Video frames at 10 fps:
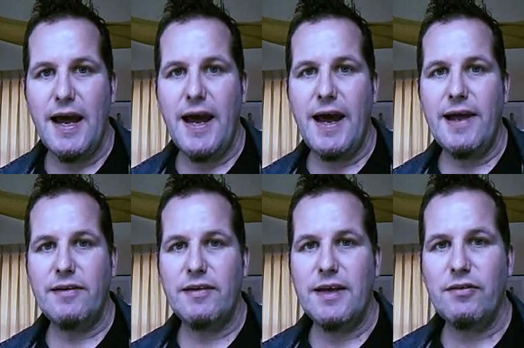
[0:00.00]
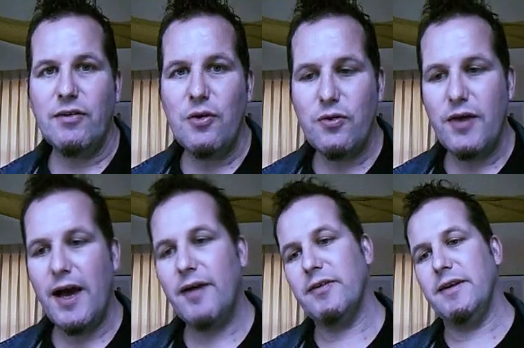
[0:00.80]
And in
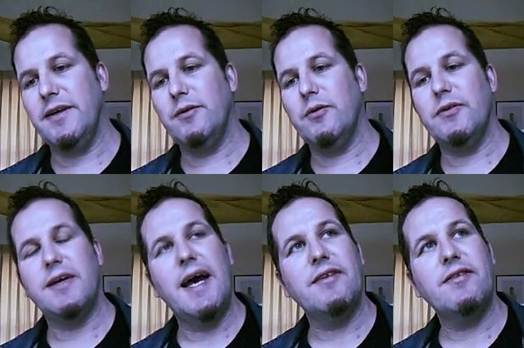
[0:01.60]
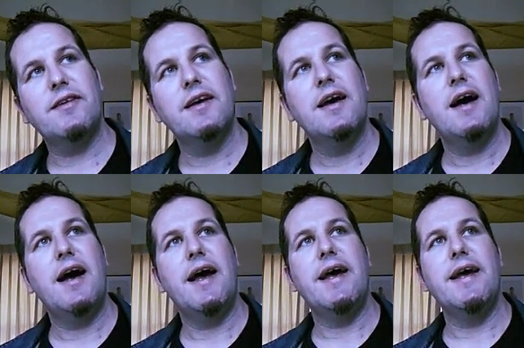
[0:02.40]
2000 it was against
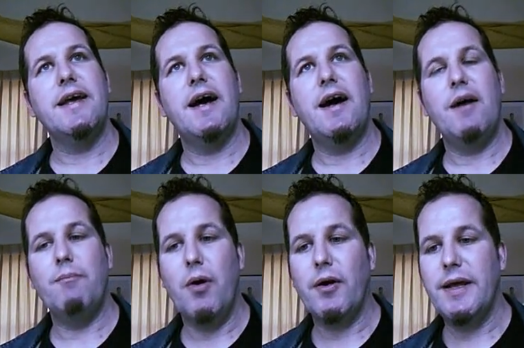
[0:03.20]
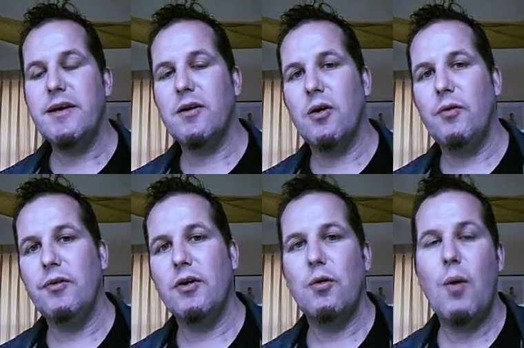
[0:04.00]
a body called
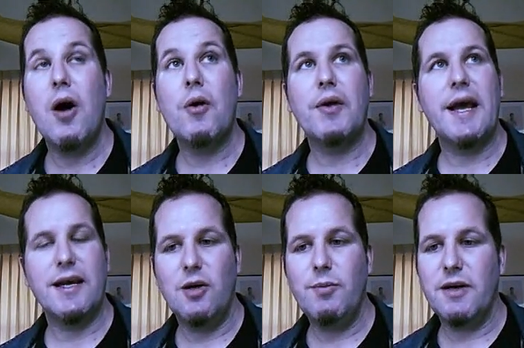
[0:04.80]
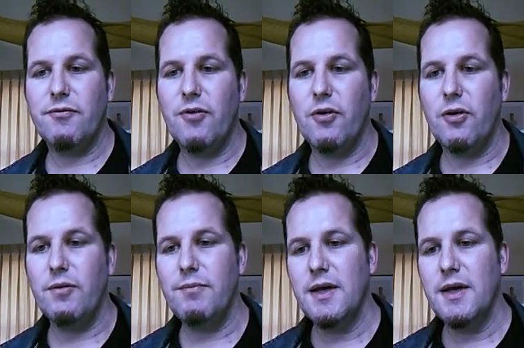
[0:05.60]
the World Economic Forum